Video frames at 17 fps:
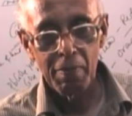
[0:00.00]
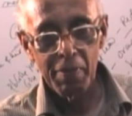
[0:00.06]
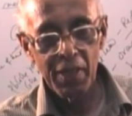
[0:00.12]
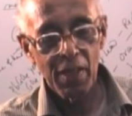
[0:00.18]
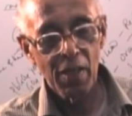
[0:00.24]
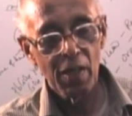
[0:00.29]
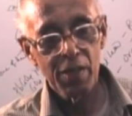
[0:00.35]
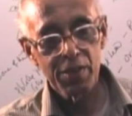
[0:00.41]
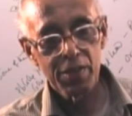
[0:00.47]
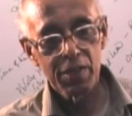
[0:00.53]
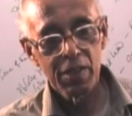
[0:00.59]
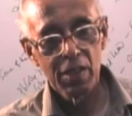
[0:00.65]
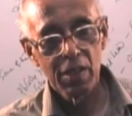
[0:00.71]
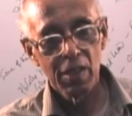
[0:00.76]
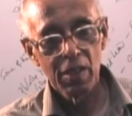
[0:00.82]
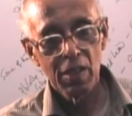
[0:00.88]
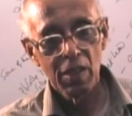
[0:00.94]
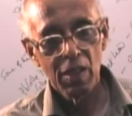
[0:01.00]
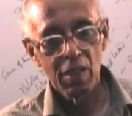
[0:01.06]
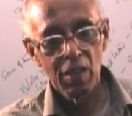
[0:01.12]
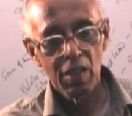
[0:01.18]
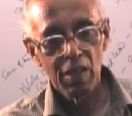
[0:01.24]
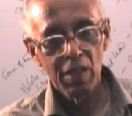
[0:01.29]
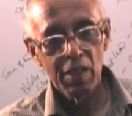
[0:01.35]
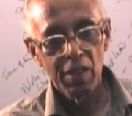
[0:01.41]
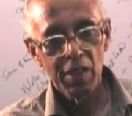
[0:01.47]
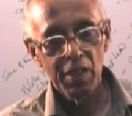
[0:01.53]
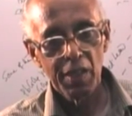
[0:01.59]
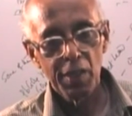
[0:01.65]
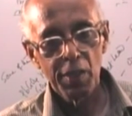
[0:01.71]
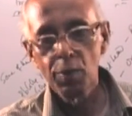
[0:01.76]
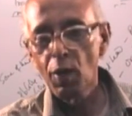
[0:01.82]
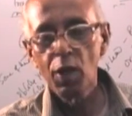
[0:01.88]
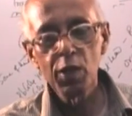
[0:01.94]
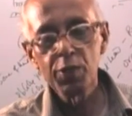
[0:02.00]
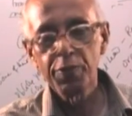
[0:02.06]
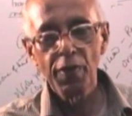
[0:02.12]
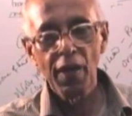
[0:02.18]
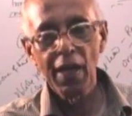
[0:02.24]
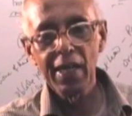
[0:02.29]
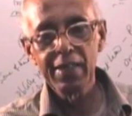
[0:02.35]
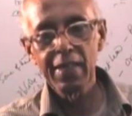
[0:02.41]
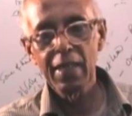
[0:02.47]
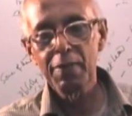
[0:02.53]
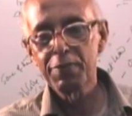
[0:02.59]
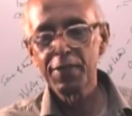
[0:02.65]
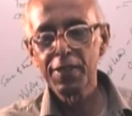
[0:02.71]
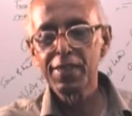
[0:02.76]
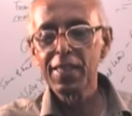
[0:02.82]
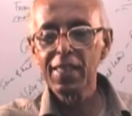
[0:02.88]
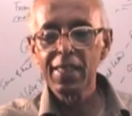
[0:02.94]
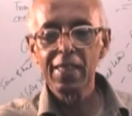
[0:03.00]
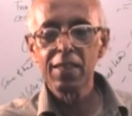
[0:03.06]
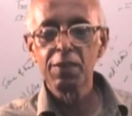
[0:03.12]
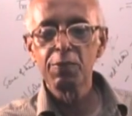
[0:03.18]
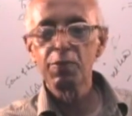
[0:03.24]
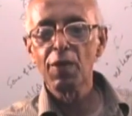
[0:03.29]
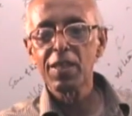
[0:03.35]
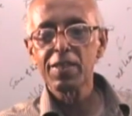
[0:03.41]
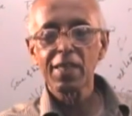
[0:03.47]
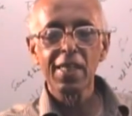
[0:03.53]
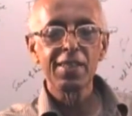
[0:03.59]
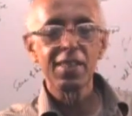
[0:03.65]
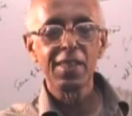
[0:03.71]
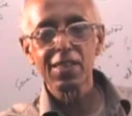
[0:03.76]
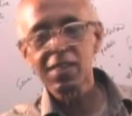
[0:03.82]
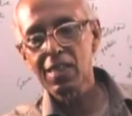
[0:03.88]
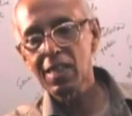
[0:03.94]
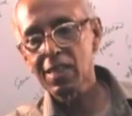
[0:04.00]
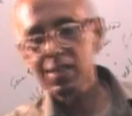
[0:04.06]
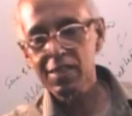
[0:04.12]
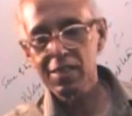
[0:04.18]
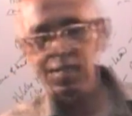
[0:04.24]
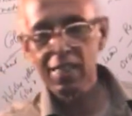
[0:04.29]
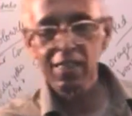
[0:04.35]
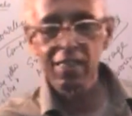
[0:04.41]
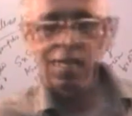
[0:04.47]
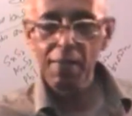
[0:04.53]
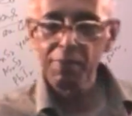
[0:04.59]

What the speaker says: Because you won't find everything in what I discuss is